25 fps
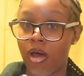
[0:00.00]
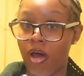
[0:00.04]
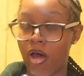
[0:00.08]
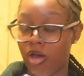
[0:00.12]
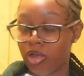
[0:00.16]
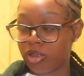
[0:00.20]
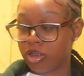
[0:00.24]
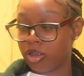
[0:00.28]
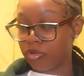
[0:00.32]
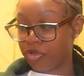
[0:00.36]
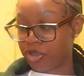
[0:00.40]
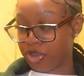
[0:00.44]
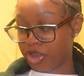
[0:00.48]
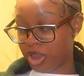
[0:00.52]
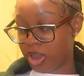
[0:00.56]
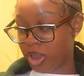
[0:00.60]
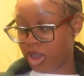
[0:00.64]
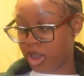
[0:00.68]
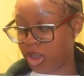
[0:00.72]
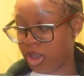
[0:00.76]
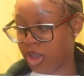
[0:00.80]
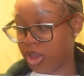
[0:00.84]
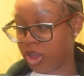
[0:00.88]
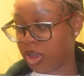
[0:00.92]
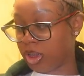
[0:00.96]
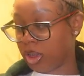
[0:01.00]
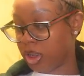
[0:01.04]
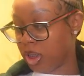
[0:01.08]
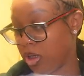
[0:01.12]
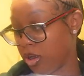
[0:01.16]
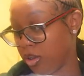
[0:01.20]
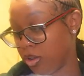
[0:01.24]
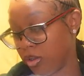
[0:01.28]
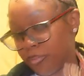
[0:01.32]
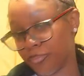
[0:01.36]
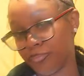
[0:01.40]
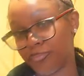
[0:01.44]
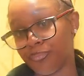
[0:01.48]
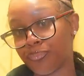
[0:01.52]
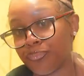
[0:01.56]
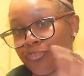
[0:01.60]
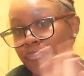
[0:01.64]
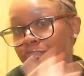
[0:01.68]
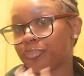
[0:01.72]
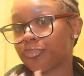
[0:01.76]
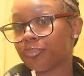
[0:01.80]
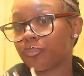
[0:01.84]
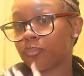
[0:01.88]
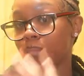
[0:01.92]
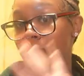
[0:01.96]
also Shein. So,
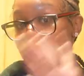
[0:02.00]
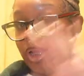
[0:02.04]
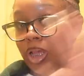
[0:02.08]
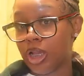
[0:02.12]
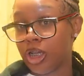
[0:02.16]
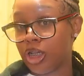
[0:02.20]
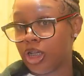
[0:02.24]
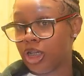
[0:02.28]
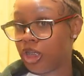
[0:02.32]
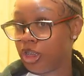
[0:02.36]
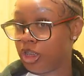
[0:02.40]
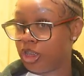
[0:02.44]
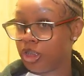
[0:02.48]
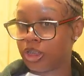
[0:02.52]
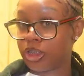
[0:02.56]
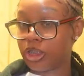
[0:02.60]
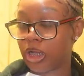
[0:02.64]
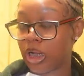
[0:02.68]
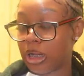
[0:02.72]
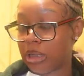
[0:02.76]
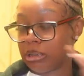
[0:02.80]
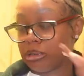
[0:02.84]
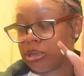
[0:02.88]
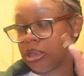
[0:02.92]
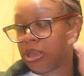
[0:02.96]
shout out to